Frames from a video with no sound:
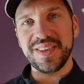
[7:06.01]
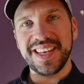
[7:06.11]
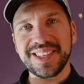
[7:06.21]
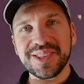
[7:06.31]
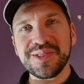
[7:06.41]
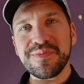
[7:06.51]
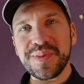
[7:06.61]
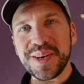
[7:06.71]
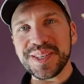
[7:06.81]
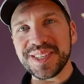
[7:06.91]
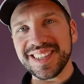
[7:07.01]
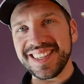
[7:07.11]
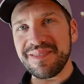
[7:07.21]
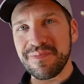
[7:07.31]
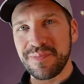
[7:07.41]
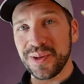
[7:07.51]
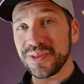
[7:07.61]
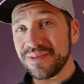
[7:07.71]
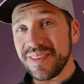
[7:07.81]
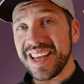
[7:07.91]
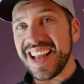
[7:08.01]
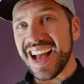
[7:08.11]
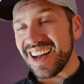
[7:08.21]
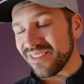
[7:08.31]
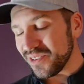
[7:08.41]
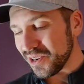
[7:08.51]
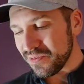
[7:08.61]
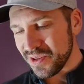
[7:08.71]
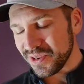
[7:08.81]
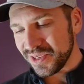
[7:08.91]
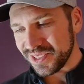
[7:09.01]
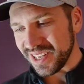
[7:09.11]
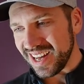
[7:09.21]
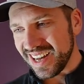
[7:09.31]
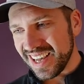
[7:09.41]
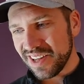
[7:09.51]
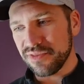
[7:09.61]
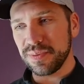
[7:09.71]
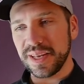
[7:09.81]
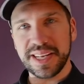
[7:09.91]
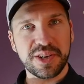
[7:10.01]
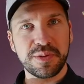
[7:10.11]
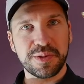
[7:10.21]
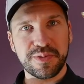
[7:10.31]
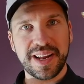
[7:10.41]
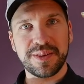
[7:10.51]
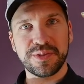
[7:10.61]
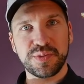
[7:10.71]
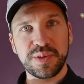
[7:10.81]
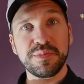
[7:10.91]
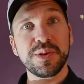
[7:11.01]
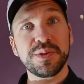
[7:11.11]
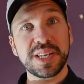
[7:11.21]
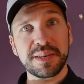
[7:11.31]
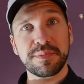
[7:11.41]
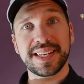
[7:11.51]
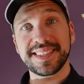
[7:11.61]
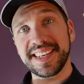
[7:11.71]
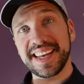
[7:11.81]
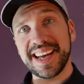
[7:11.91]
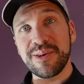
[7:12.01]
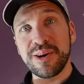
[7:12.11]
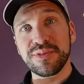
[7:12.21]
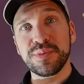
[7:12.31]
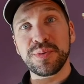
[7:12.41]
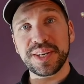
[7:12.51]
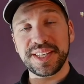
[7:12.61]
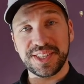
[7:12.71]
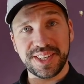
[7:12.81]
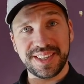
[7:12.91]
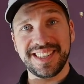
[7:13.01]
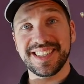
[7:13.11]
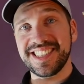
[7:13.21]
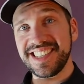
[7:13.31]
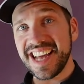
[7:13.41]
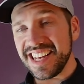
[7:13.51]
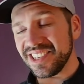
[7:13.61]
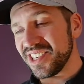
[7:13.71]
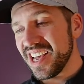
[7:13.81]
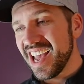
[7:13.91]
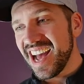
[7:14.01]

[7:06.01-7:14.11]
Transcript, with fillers: It doesn't personally bother me. I've got to be honest, I have played a couple of rounds with music blasting out of a buggy, certainly in the States.